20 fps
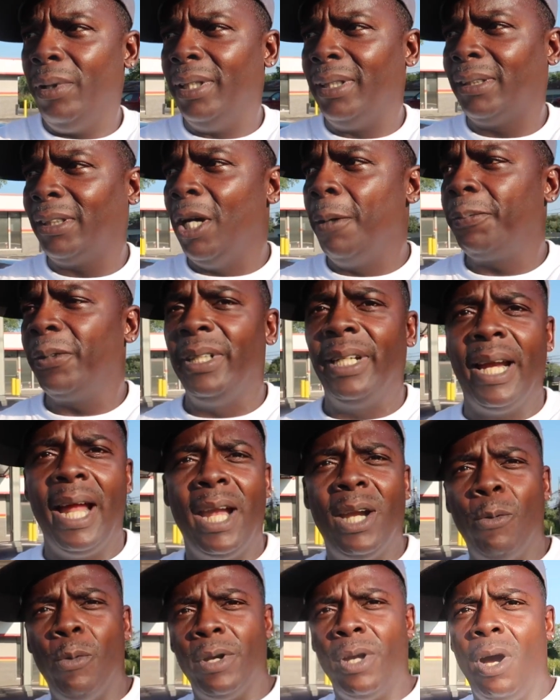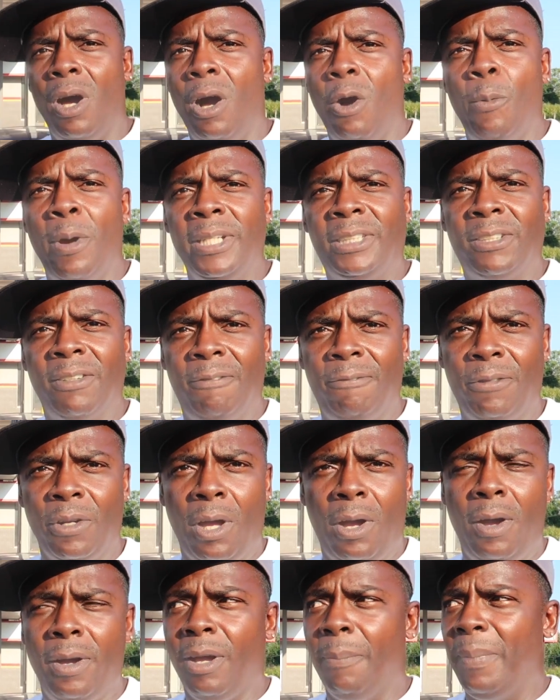is something that I don't want to always
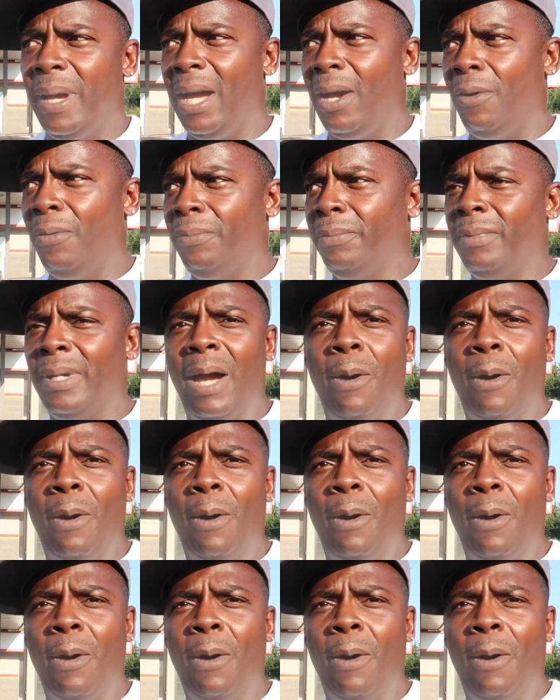vlog about.